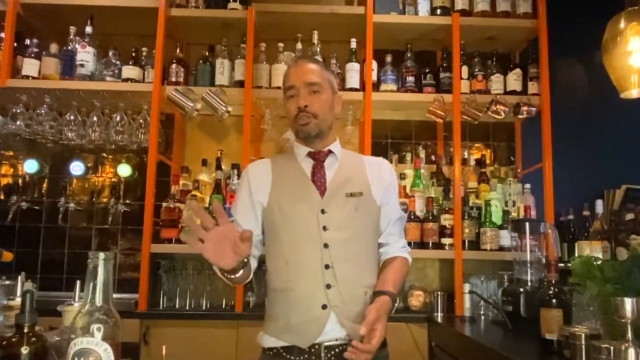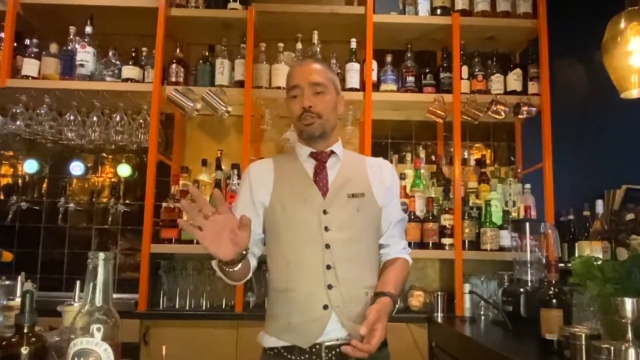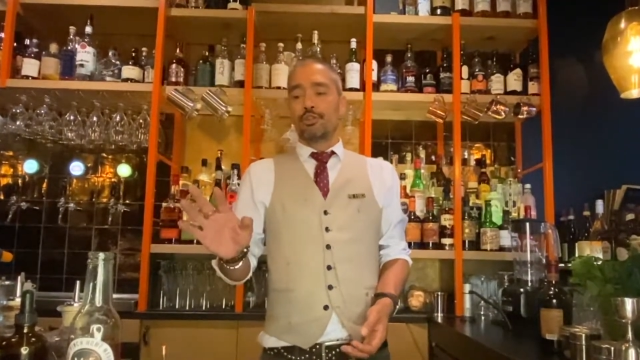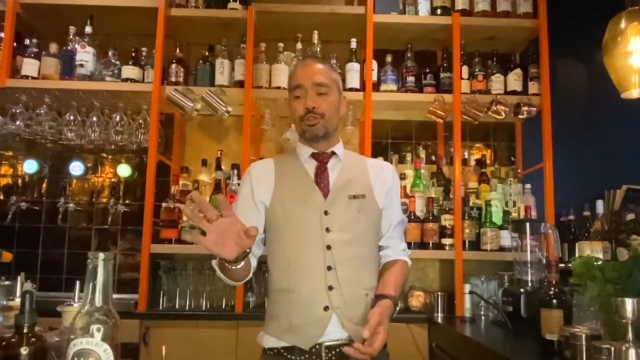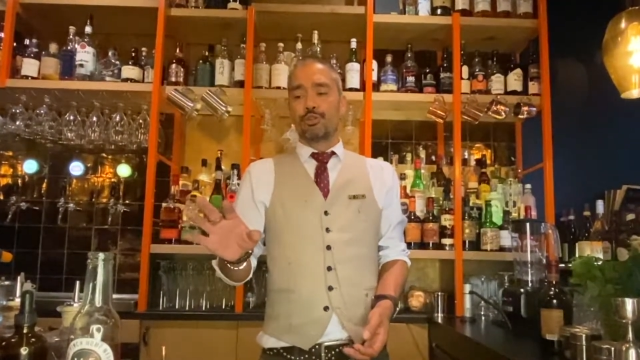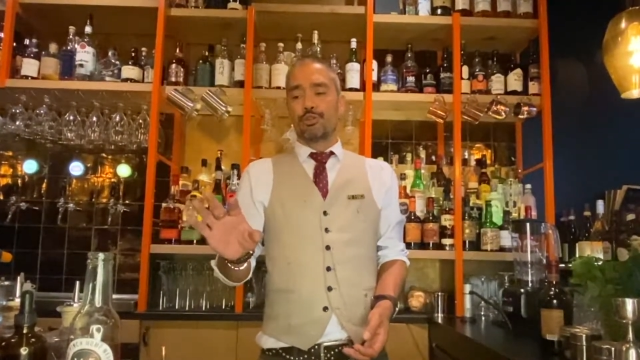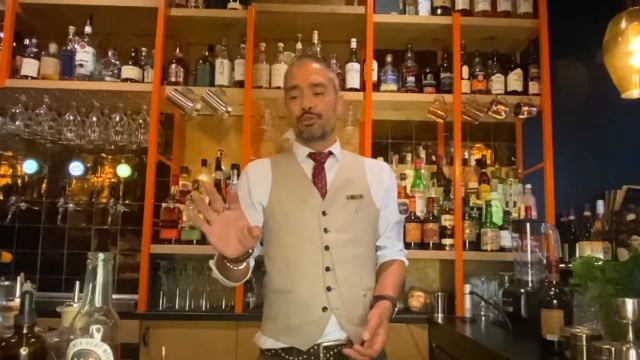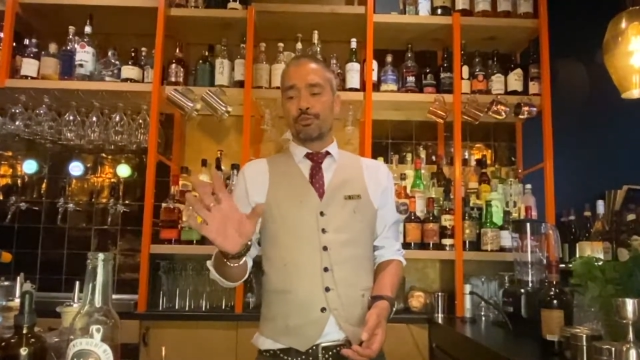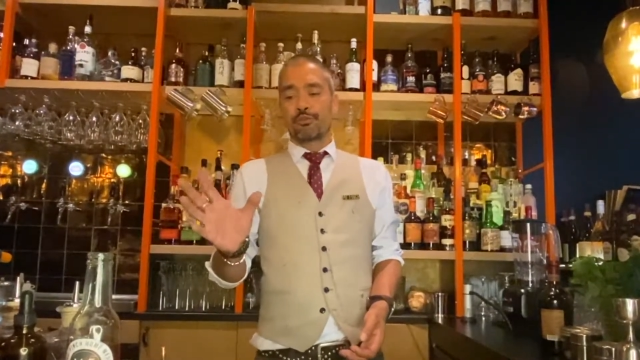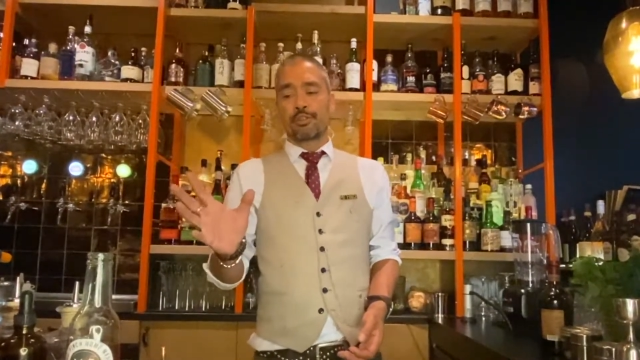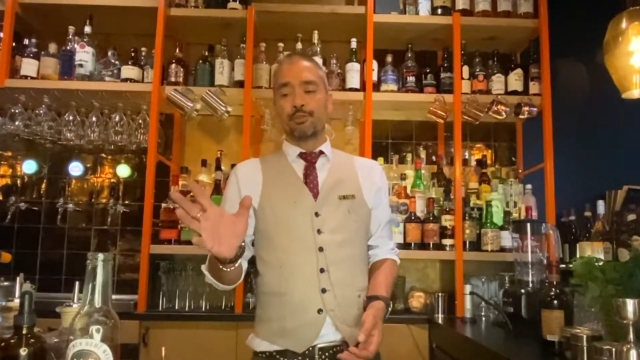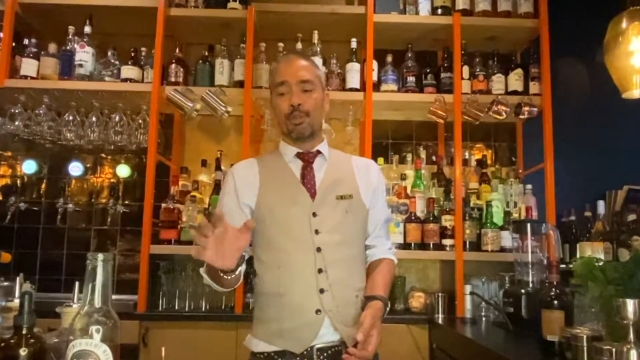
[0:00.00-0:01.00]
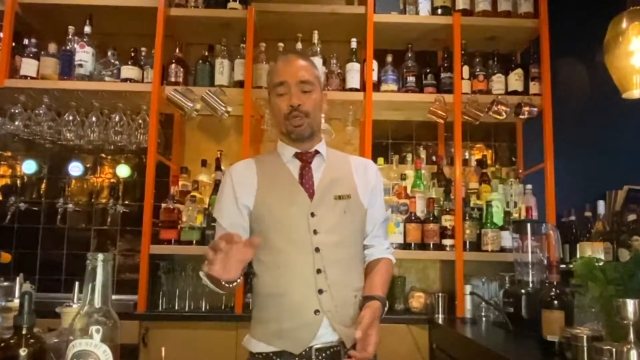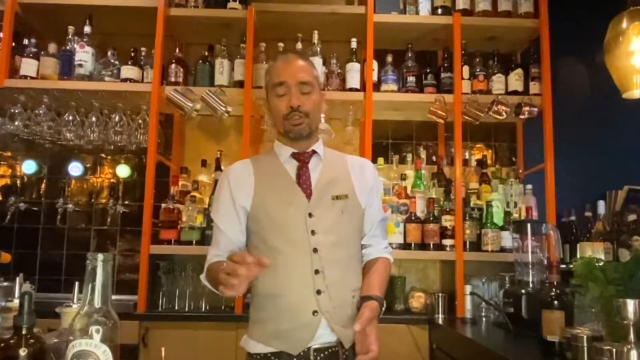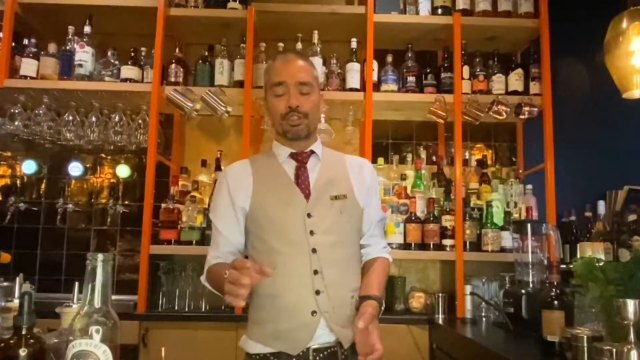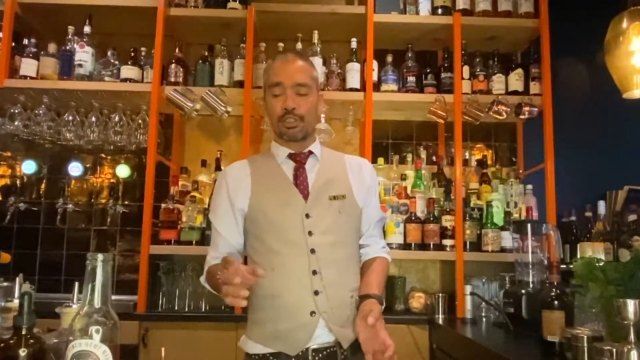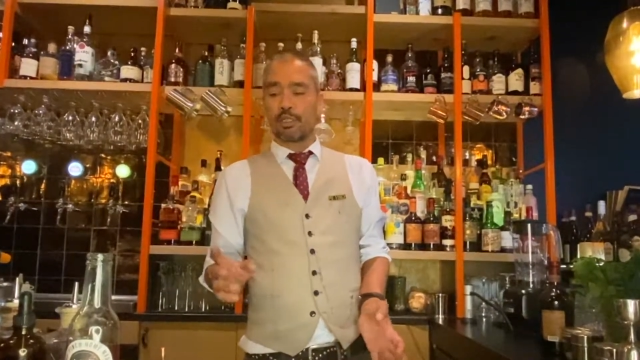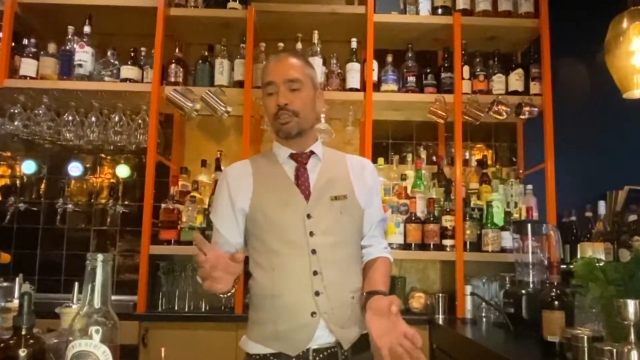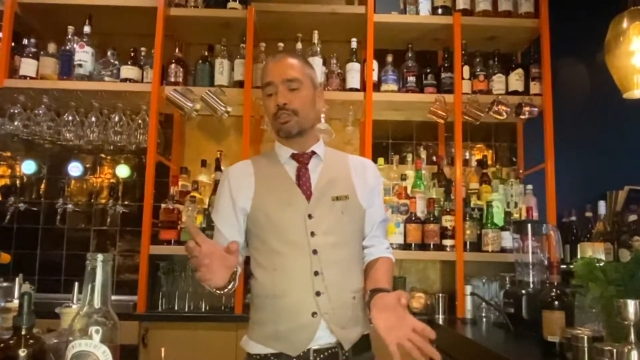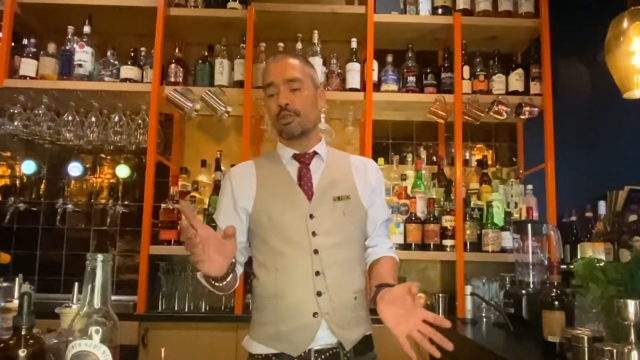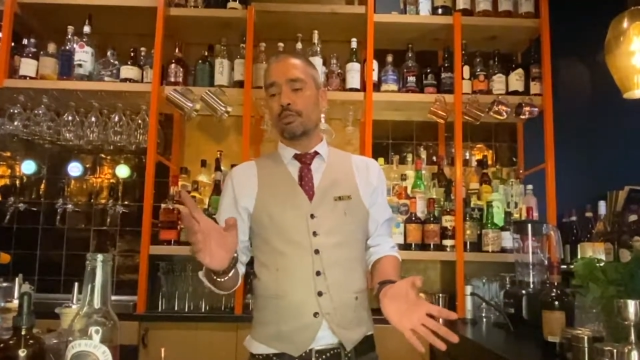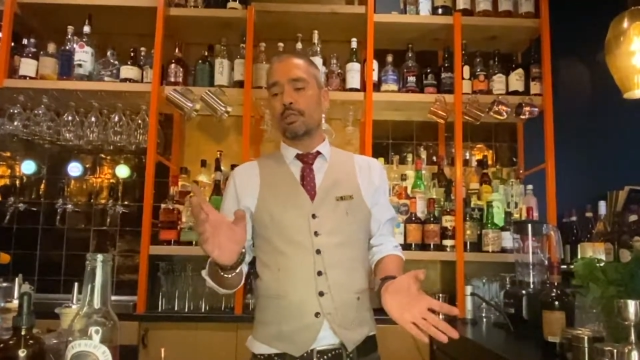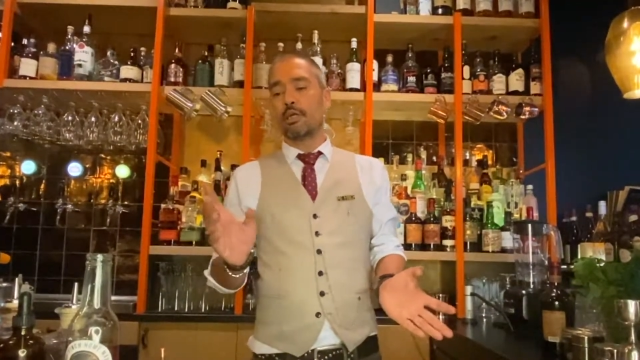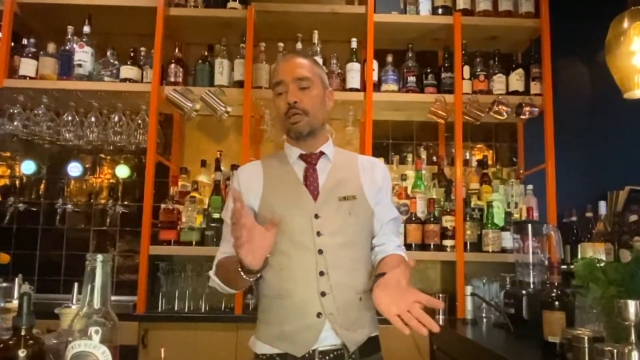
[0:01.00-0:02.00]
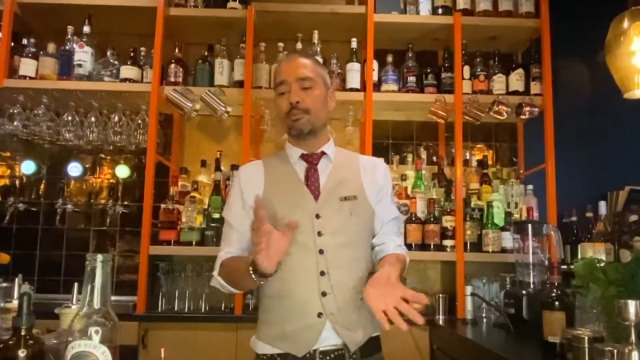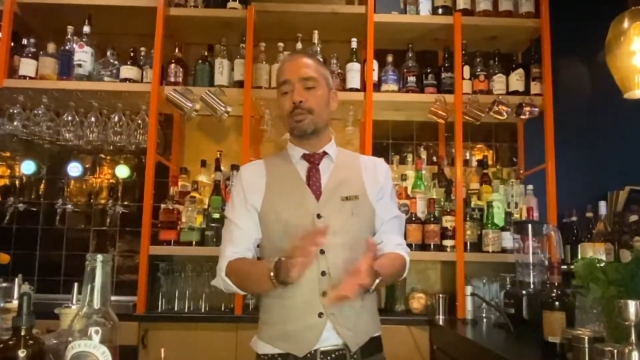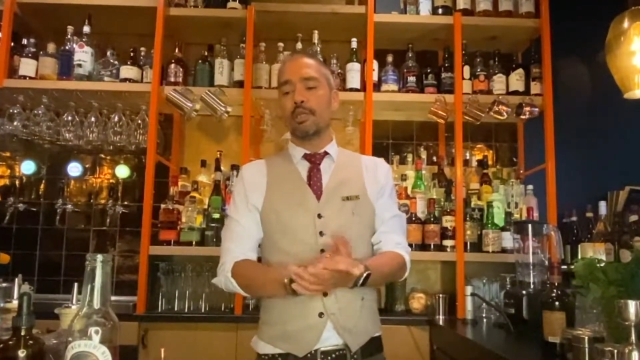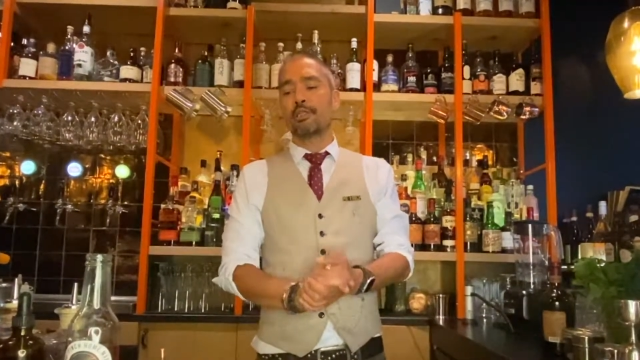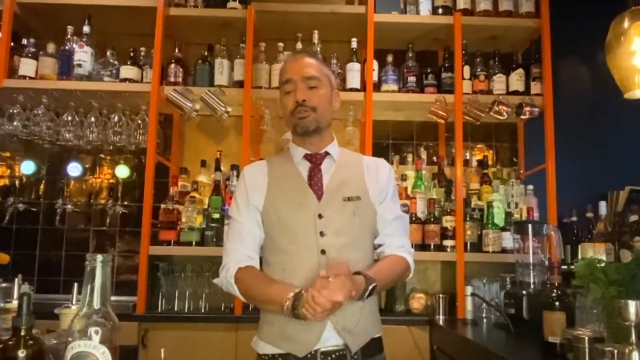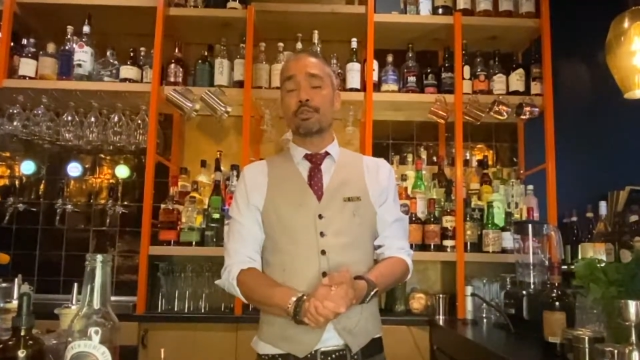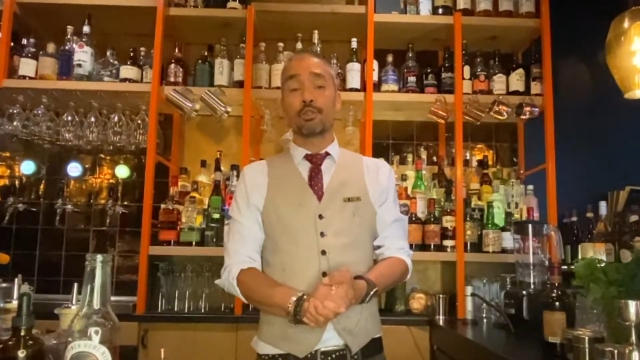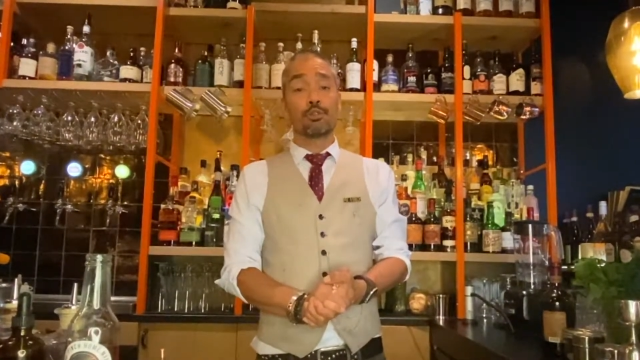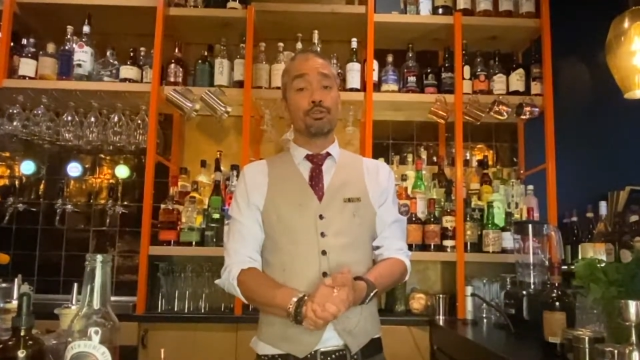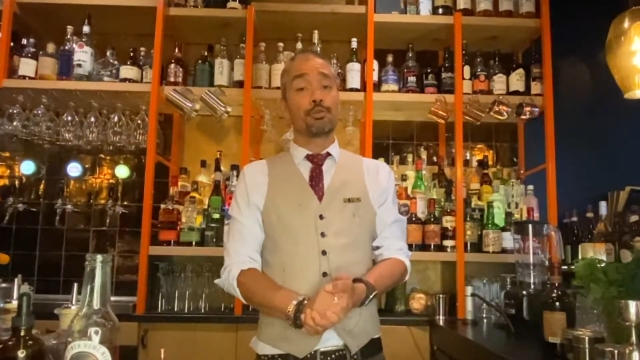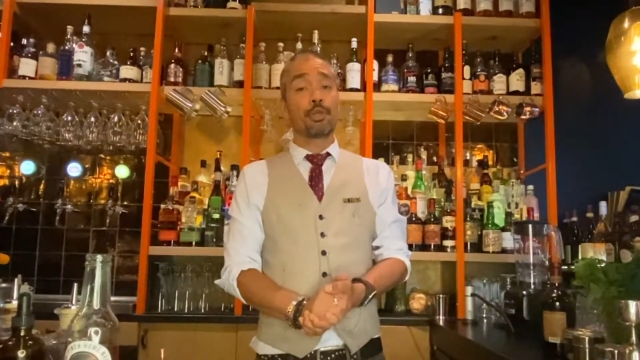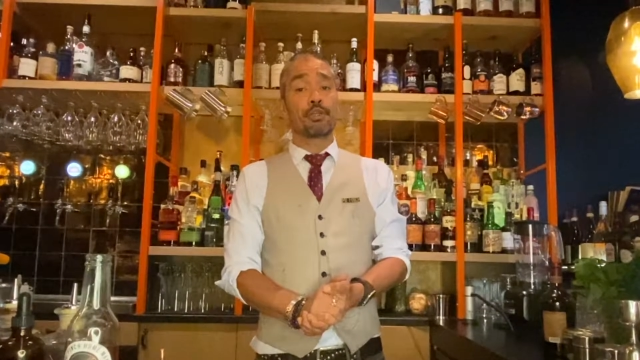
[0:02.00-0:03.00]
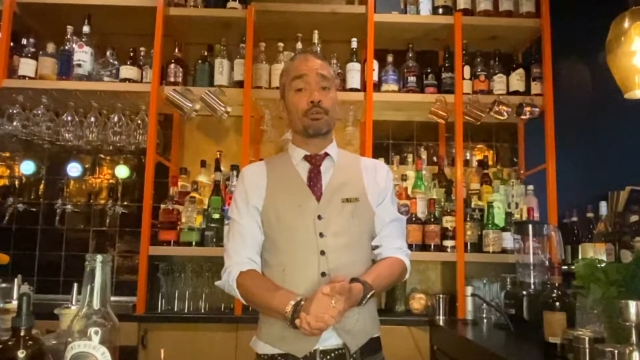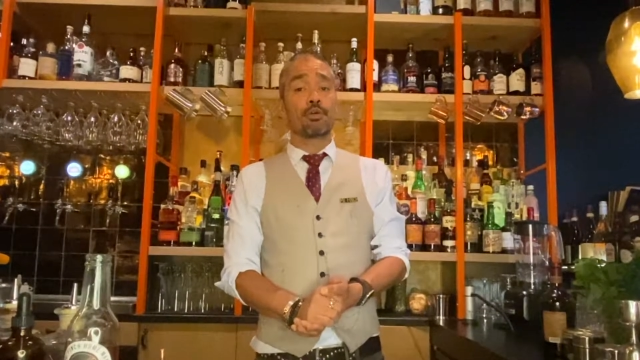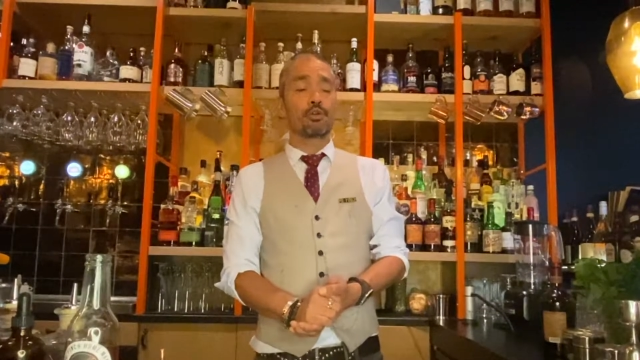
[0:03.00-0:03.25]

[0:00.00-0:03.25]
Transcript: 2 to 3 months. So it's really cool to make your own